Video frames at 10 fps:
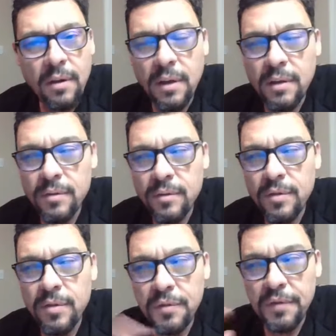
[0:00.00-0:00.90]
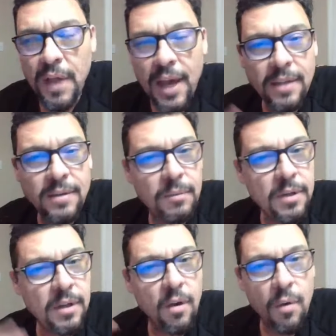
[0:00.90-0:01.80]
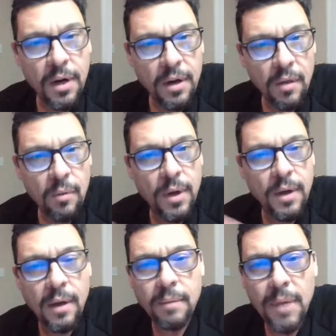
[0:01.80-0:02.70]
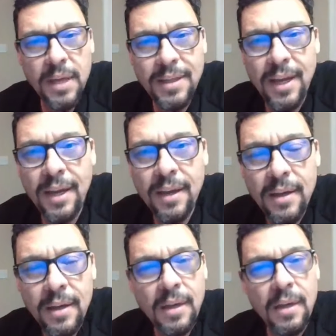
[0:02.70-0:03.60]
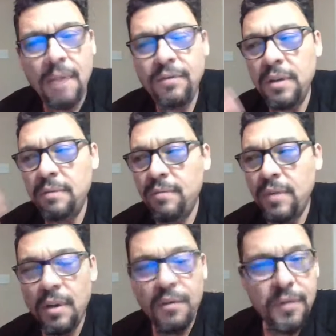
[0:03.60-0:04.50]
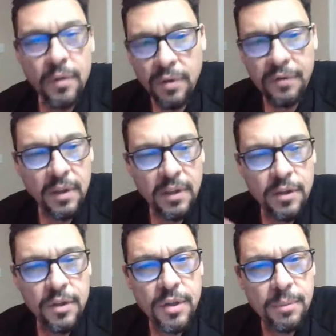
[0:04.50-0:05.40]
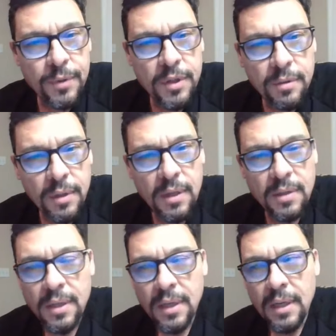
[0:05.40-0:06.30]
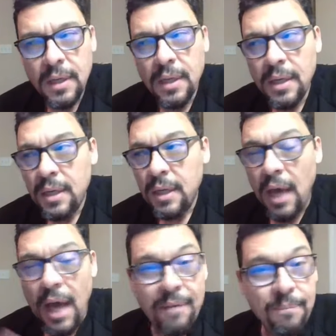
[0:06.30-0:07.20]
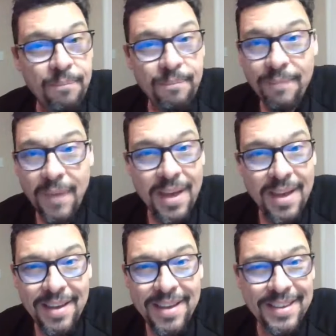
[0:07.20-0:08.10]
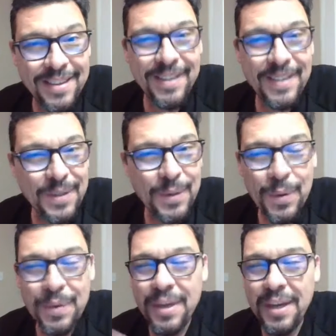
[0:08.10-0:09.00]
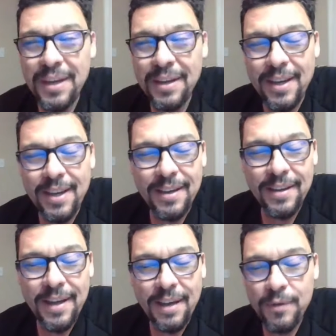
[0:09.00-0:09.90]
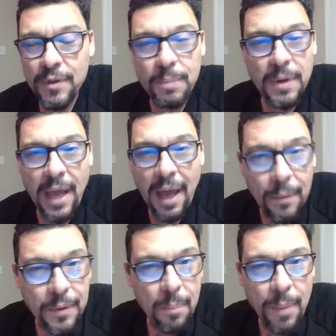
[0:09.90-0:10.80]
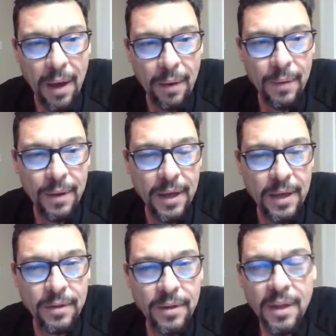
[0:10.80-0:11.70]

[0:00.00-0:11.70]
on 2 flights. I'm going to go on another one on Monday. I've did a few different leadership retreats. I've during this whole thing, I've just been out and about, and